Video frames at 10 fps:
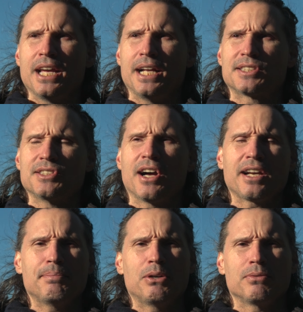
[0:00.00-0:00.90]
It's
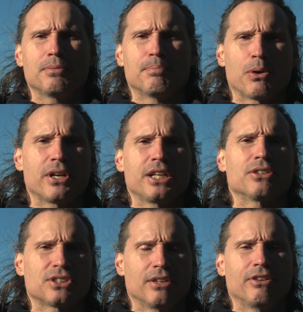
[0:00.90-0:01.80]
not about burning
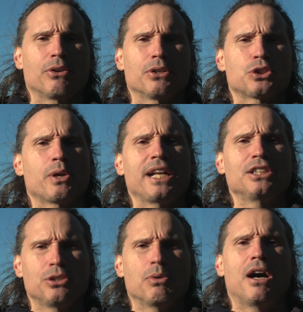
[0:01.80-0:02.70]
yourself out or
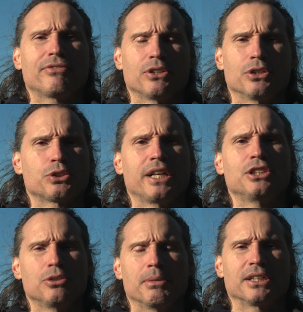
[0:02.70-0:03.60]
training too often or
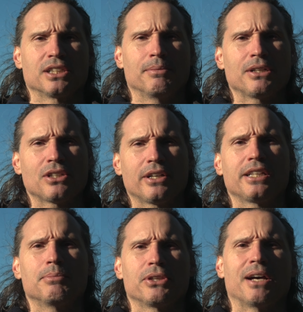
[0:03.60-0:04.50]
training too much. I'm not
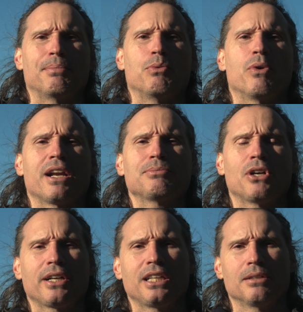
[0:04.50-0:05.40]
talking about that, but what I'm
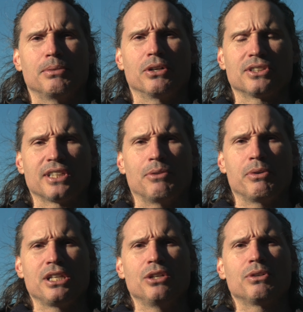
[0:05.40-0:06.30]
talking about is that
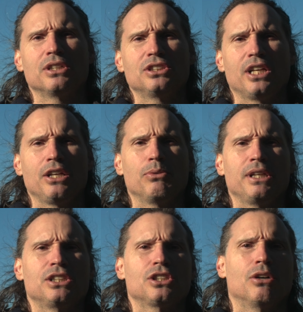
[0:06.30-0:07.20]
when you
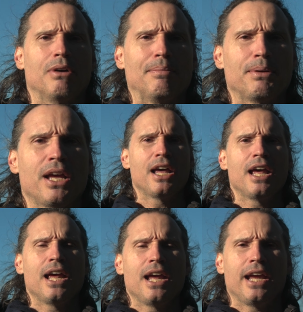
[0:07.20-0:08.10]
continually show up
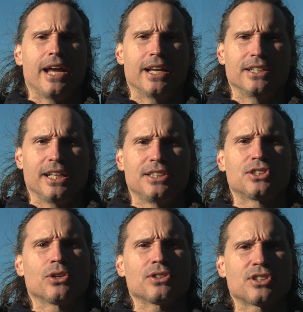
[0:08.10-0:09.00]
and
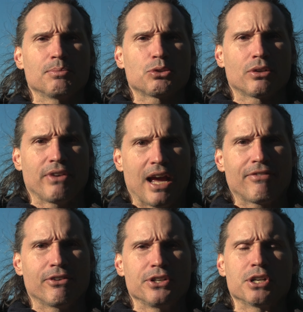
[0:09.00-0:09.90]
exert some sort of
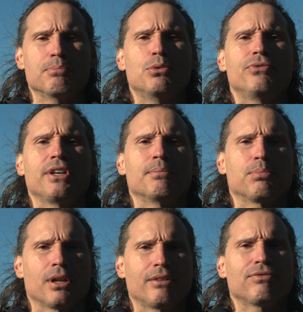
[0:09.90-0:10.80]
effort, you're moving
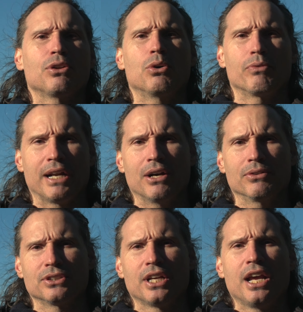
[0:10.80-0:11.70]
blood flow
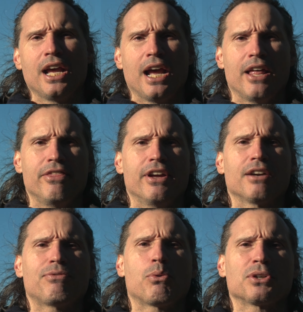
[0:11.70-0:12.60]
around and
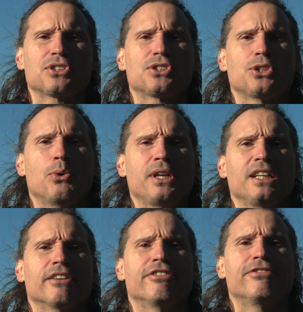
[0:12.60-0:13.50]
therefore
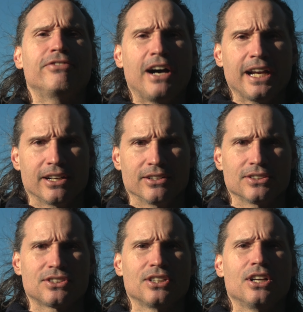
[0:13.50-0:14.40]
stoking the
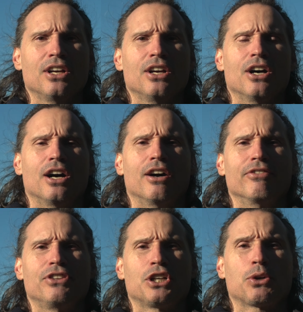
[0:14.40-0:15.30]
fires
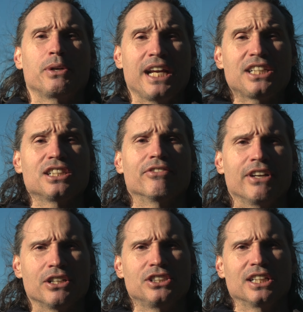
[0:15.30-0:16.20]
of the creation of
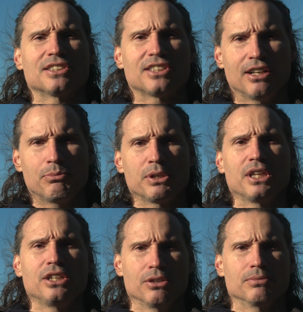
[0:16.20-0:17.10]
energy itself
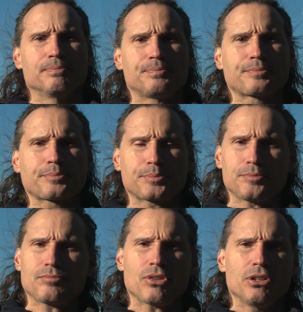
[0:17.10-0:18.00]
within you.
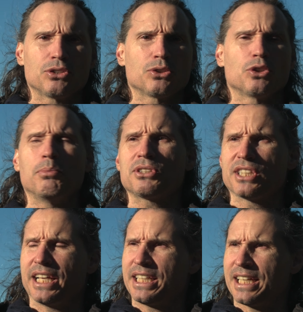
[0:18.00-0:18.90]
So it's
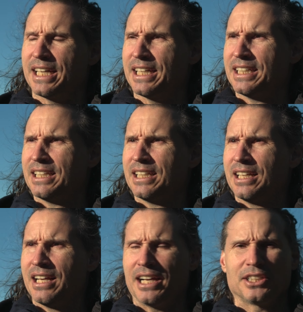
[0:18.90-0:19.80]
almost like, I
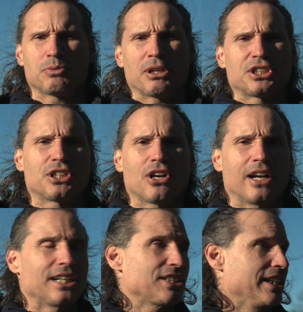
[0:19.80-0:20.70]
just watched a
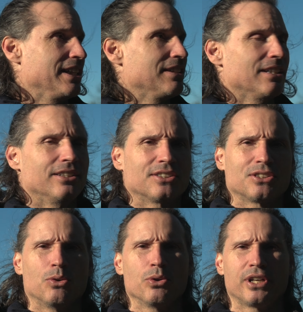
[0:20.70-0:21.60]
car, actually,
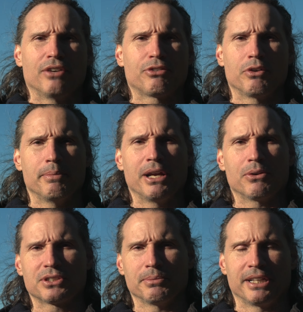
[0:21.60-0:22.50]
this old Alfa
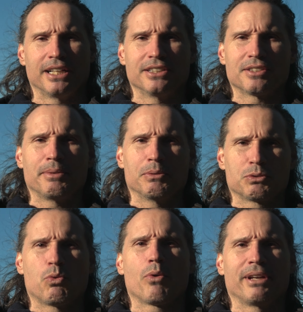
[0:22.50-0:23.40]
Romeo or something like that, and somebody
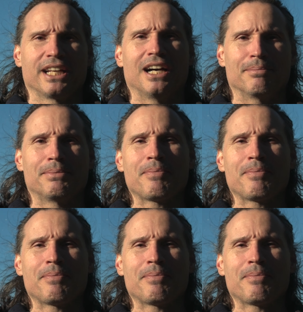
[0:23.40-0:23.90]
was warming it up.